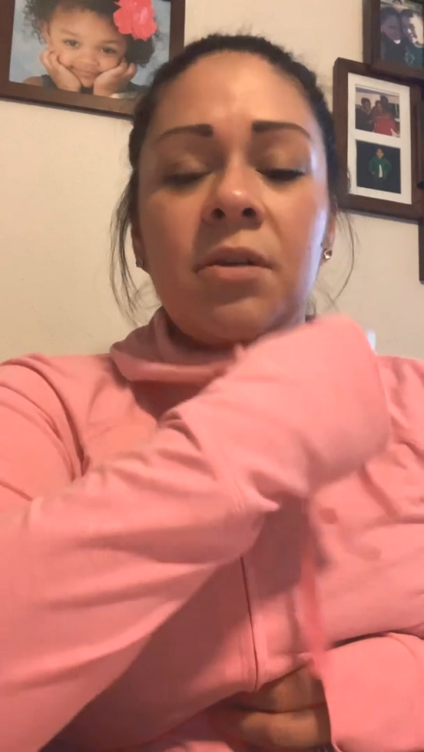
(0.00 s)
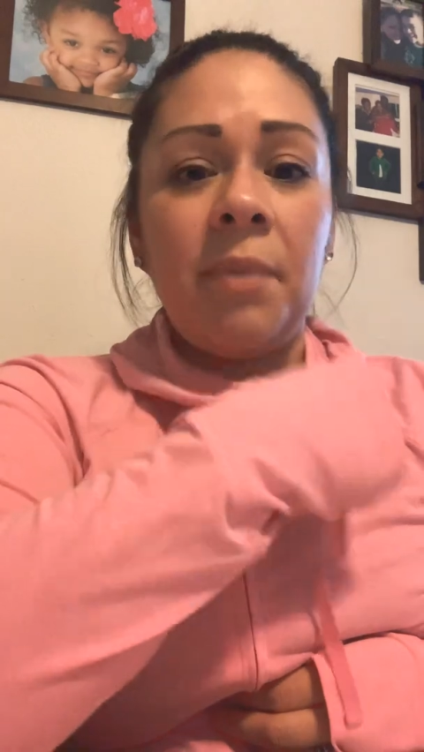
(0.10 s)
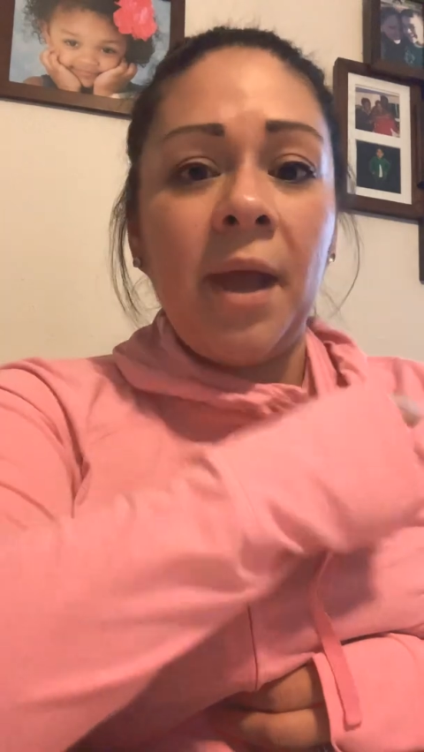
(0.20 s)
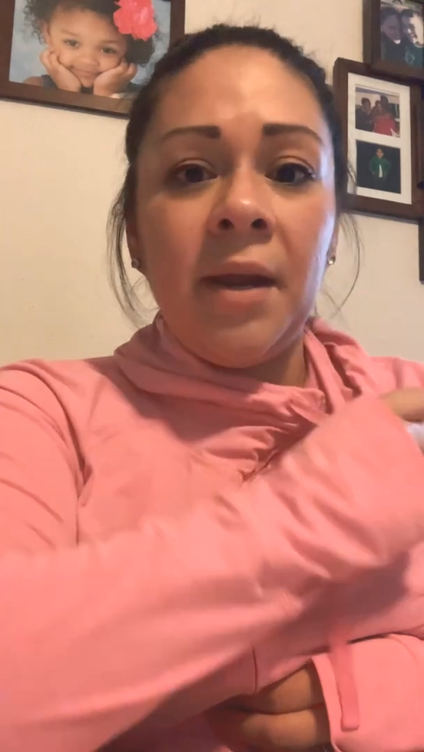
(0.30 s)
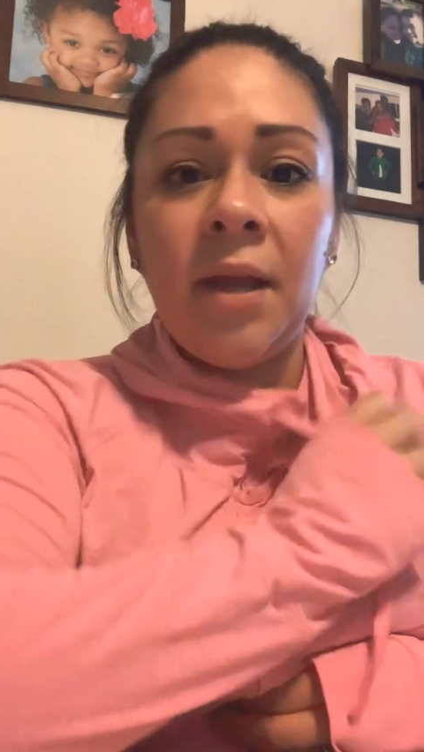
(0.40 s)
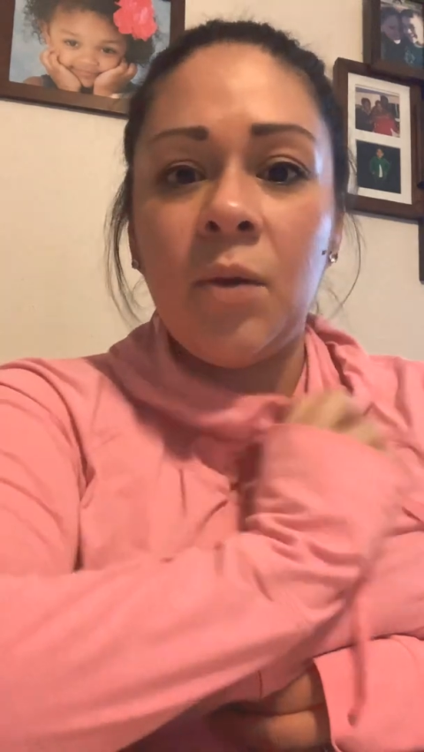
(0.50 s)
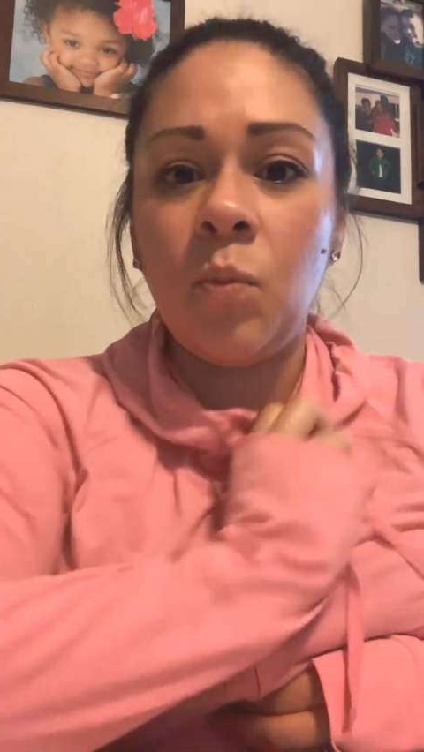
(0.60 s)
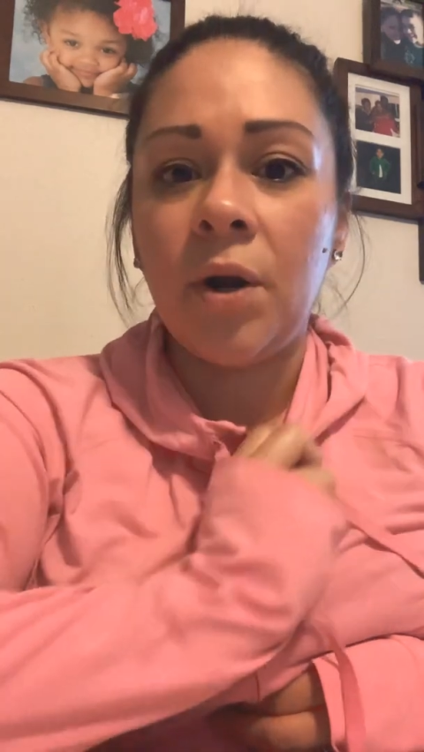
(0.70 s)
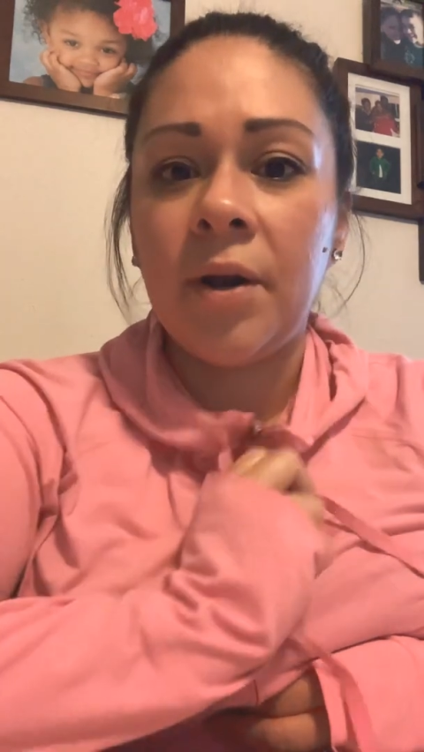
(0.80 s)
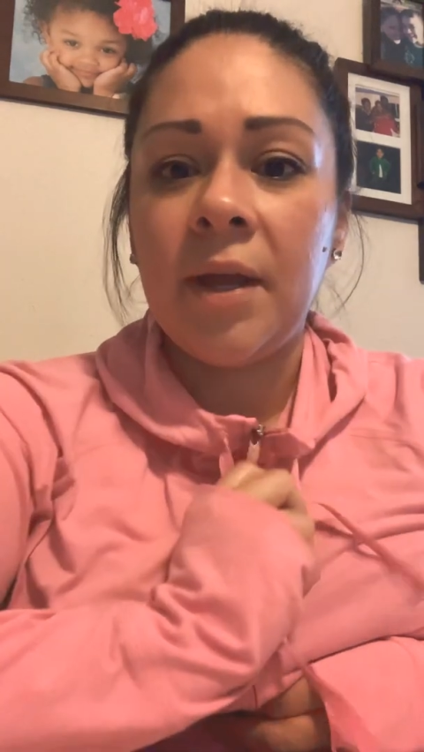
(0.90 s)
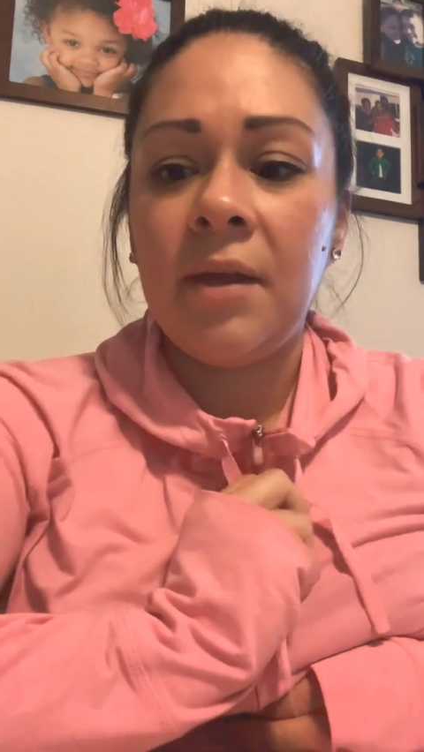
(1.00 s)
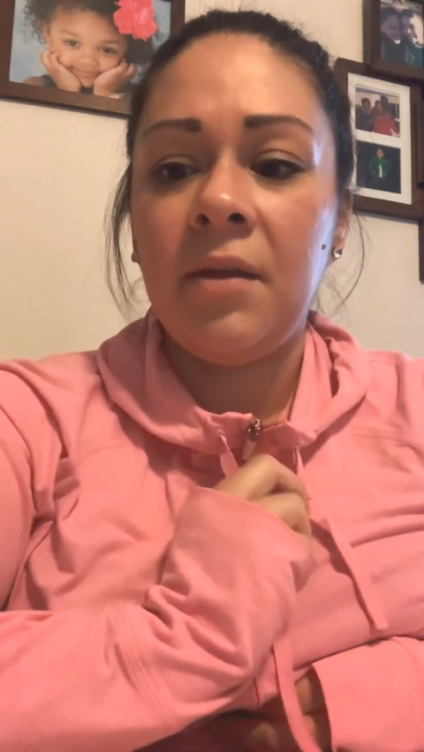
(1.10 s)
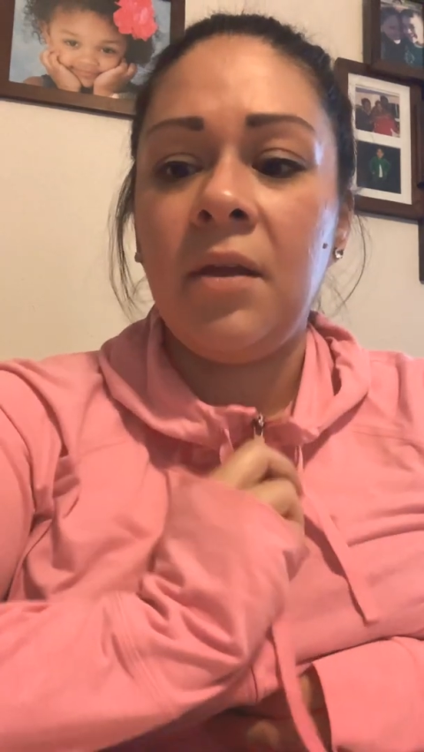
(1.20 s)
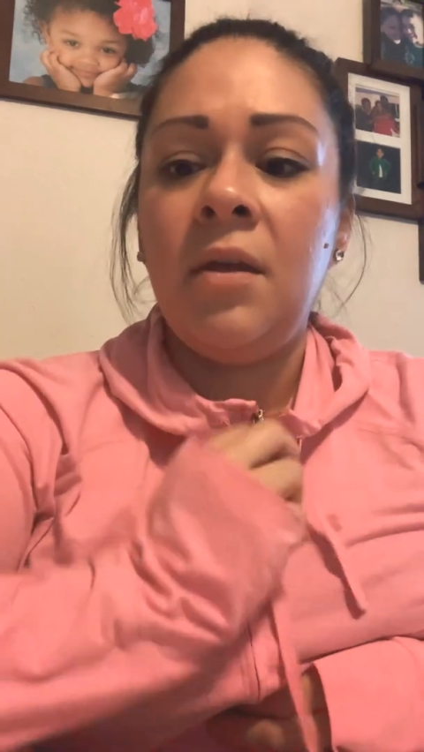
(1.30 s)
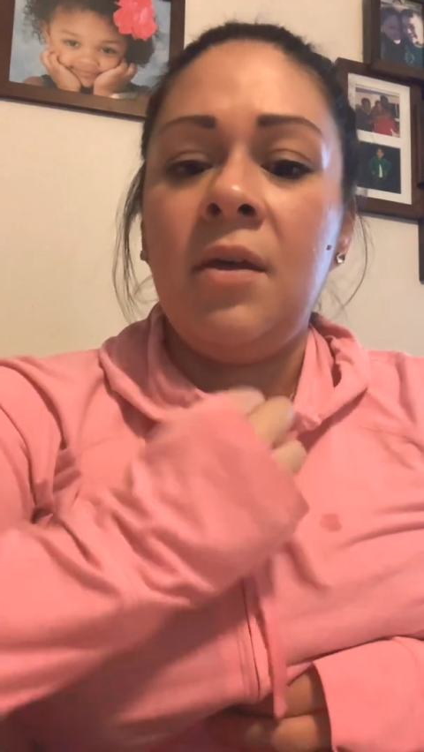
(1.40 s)
to panic and worry.
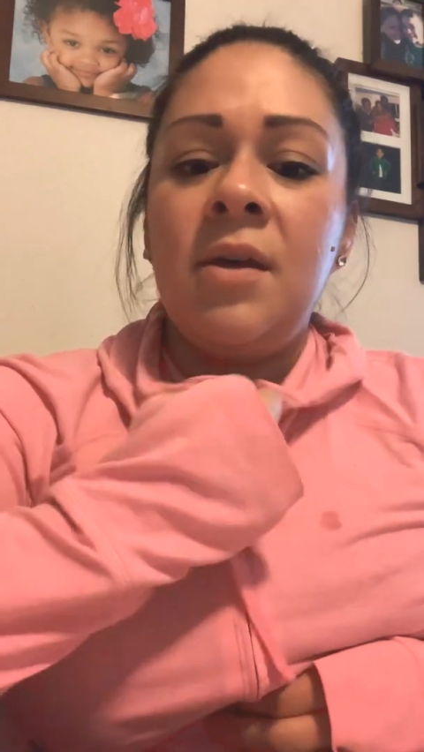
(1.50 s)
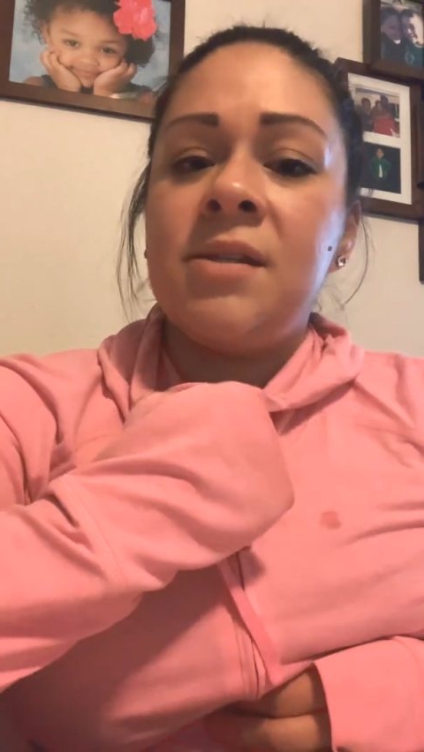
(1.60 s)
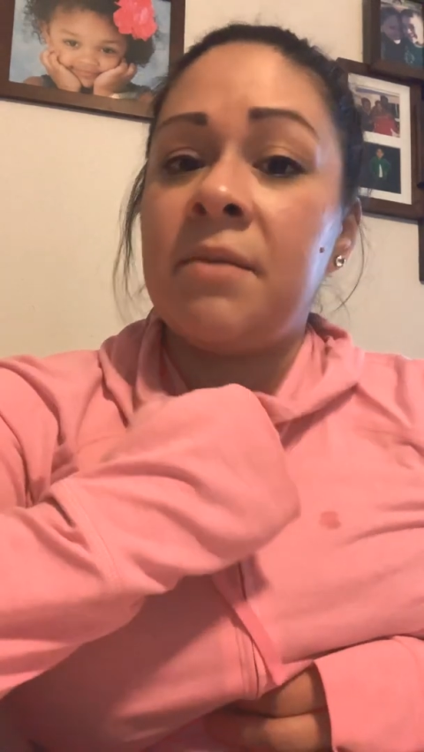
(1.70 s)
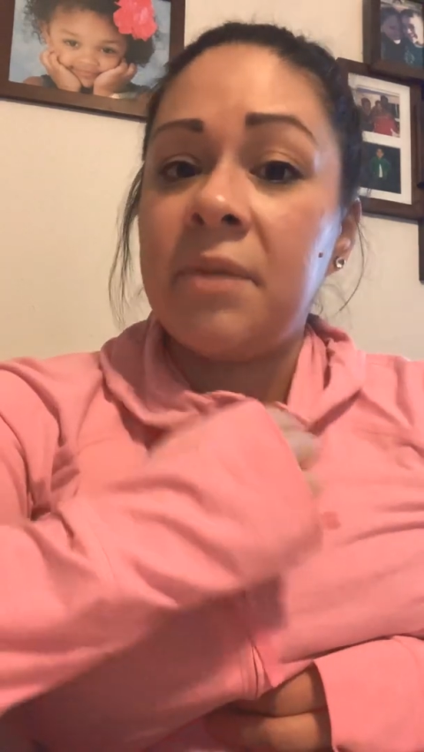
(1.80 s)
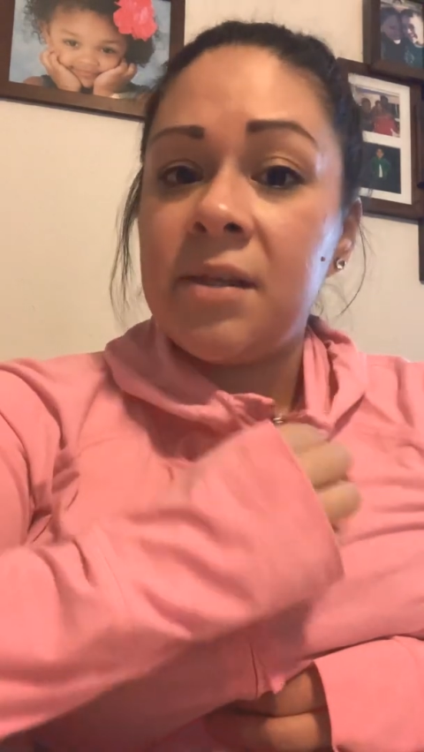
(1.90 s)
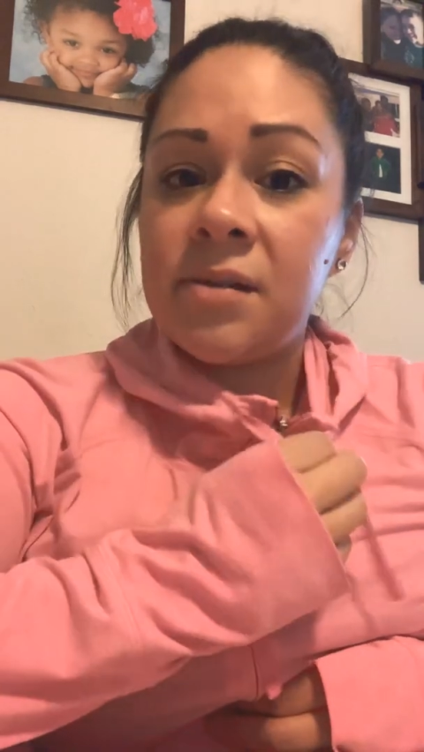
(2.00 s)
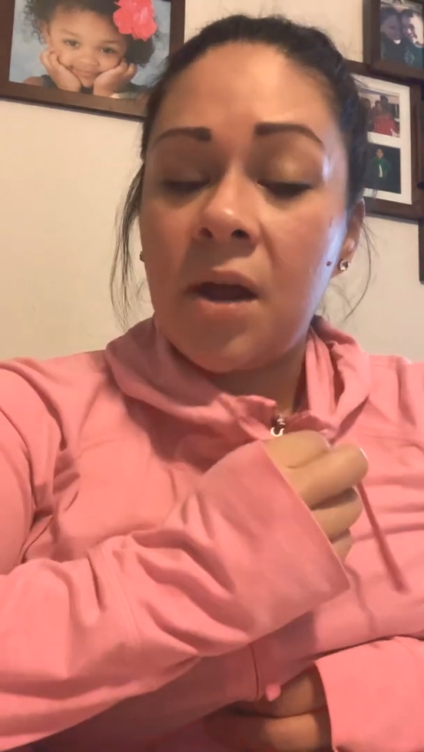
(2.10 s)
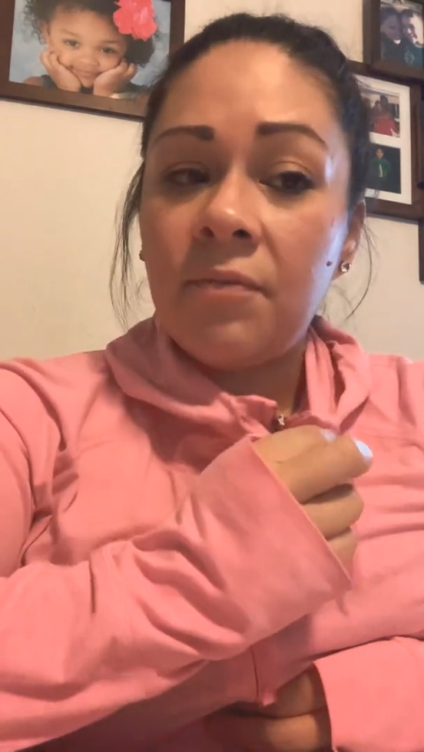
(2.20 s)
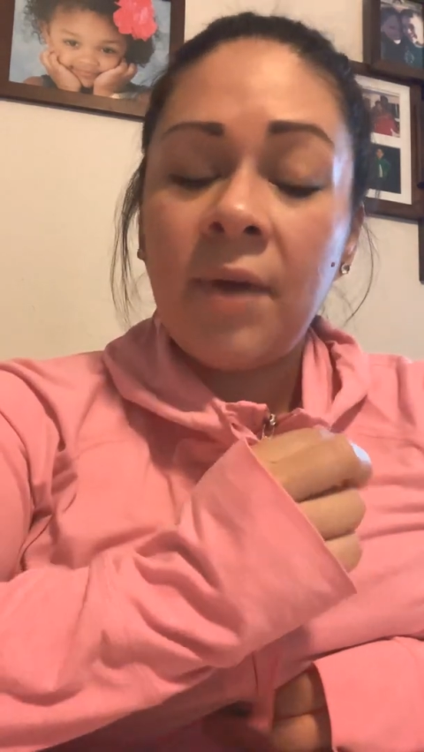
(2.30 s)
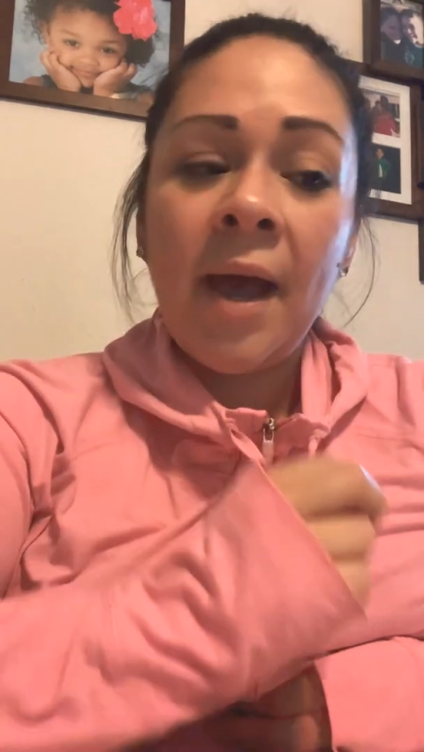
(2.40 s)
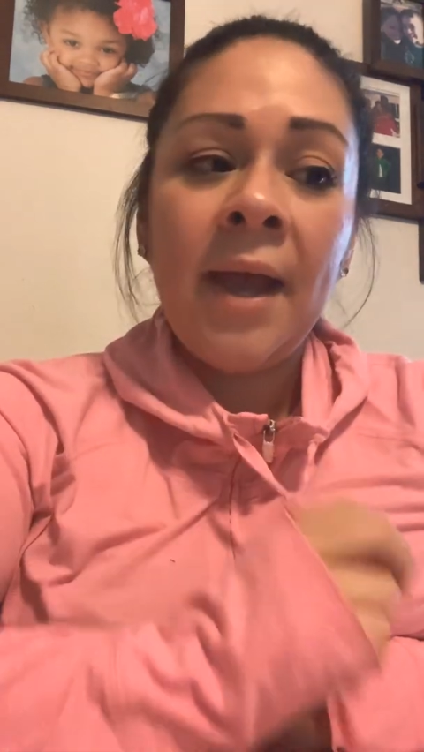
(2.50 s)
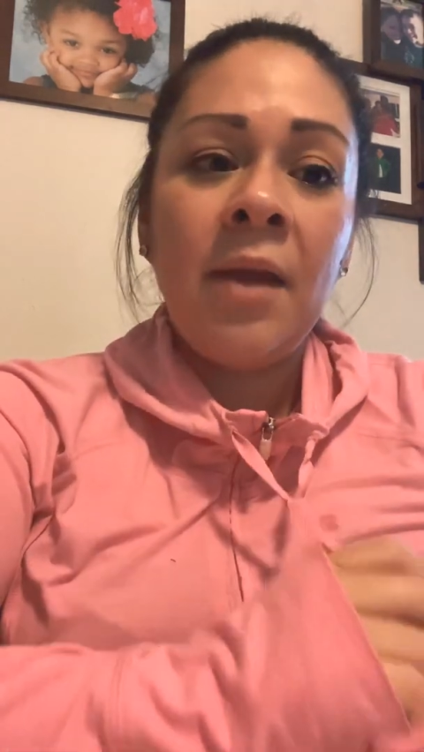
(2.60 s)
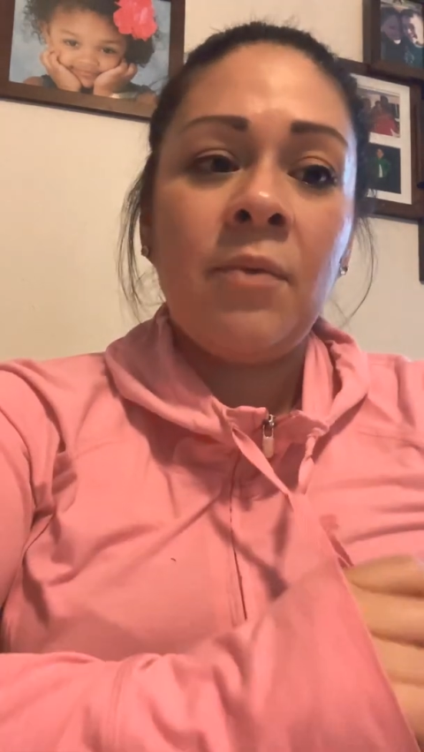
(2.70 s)
Something's not right.